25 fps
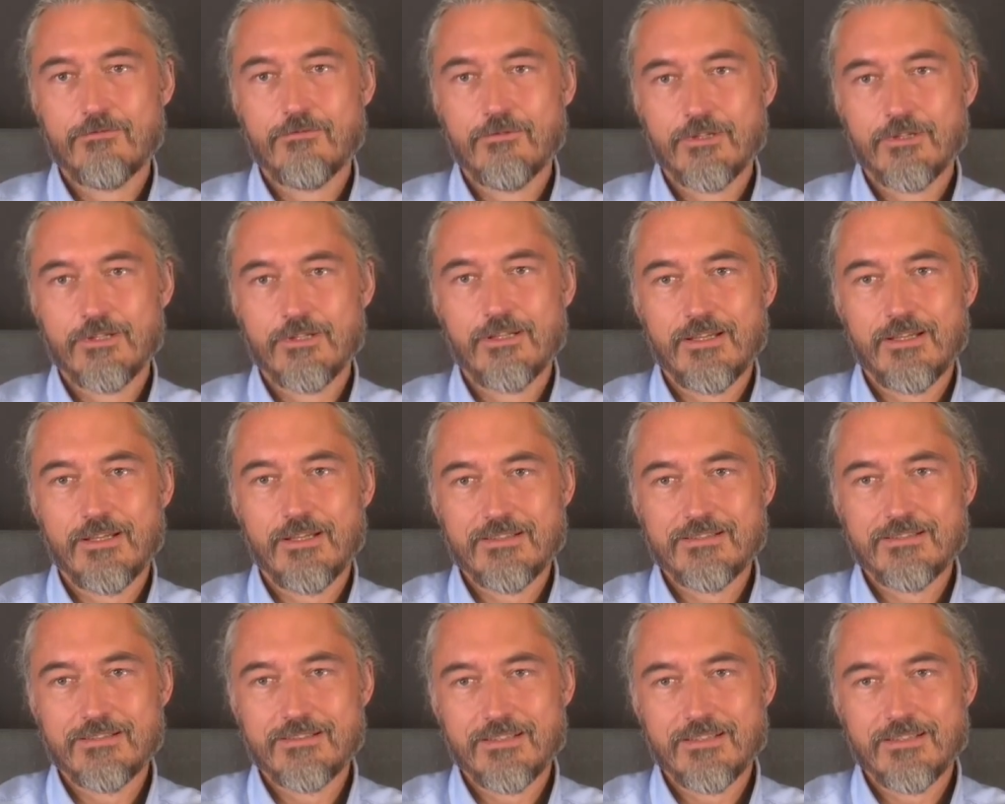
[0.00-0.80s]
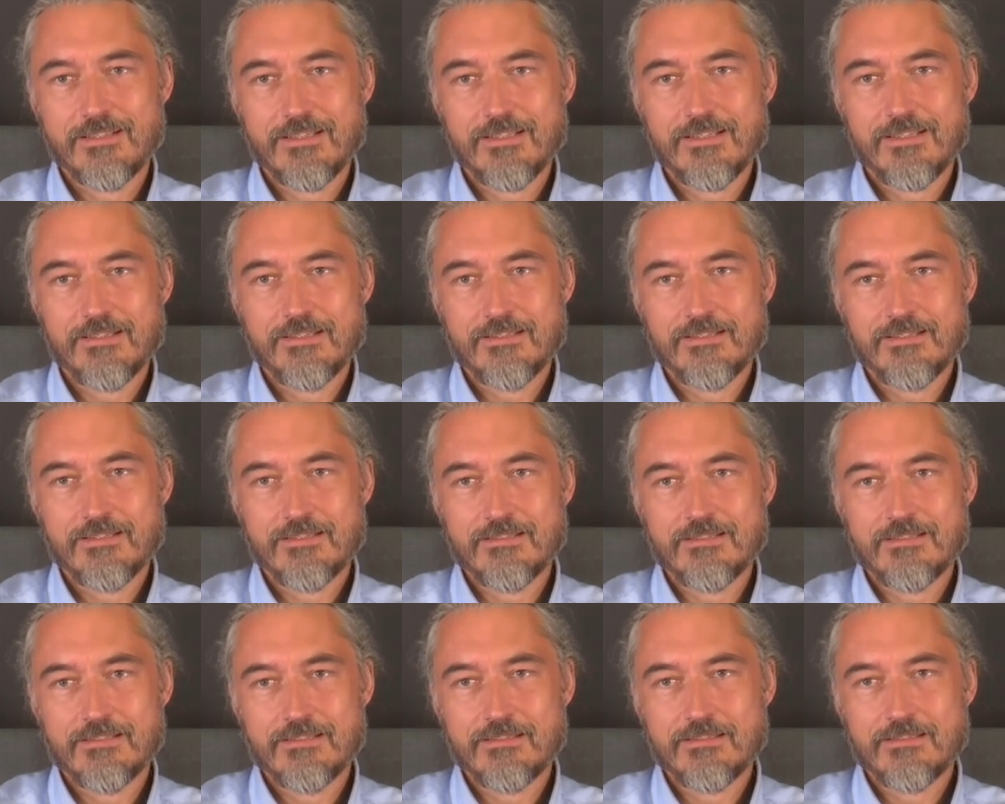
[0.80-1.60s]
realizing
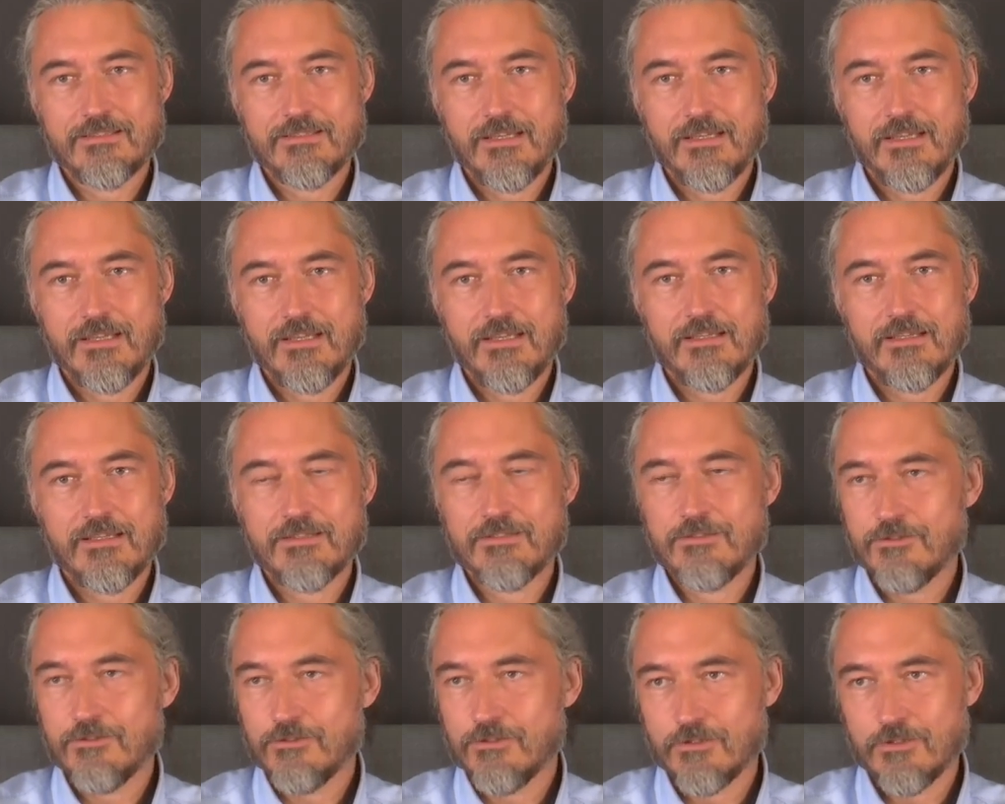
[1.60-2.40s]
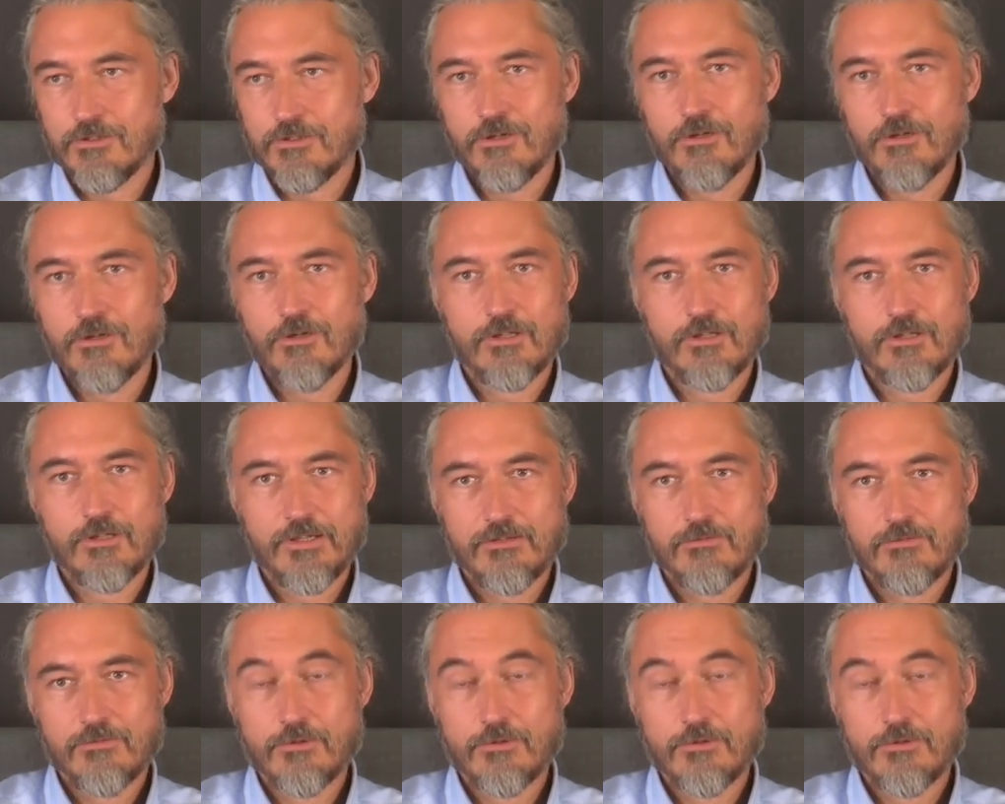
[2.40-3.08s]
is your calling?